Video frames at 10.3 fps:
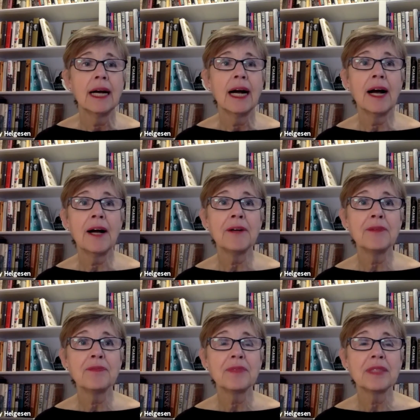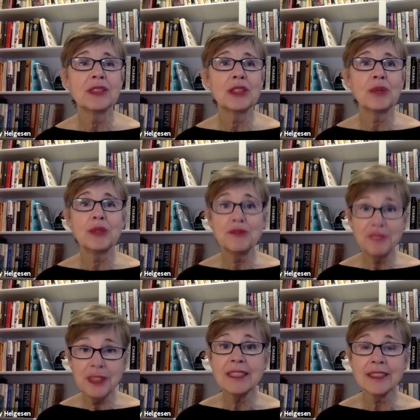Um, so you
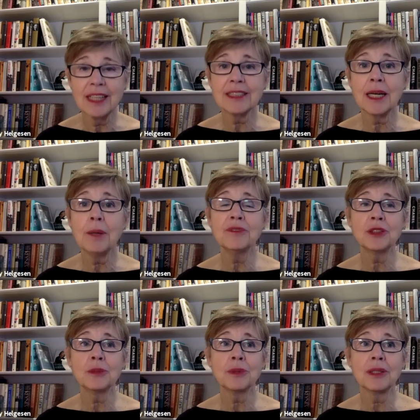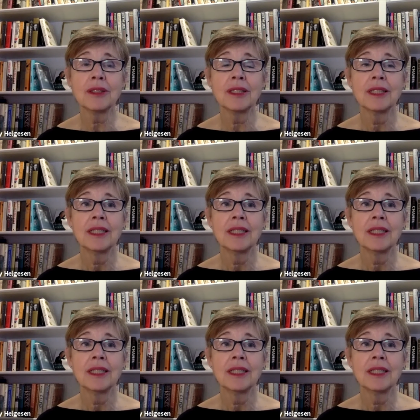feel uncomfortable.